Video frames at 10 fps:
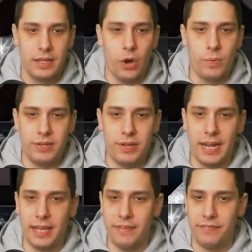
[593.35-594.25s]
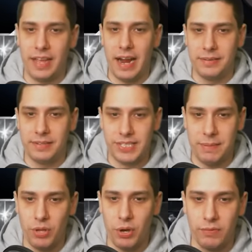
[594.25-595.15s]
Oh, we do get a gift there. I
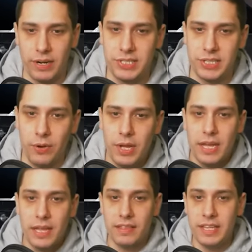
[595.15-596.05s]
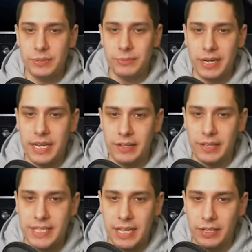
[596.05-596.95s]
skipped over it. So this one here,
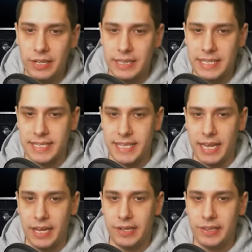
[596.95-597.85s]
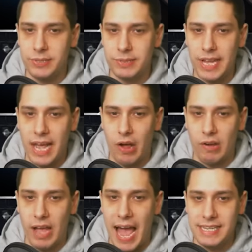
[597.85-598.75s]
let's take a look at this thing here. This one's got
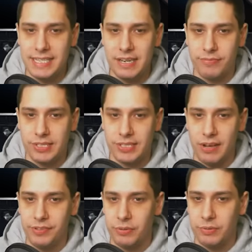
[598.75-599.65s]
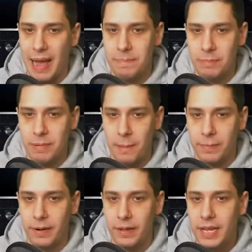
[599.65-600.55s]
all kinds of different stuff in the wrapping
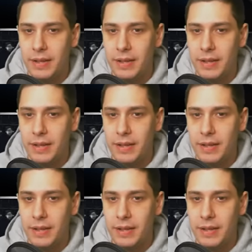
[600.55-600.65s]
paper.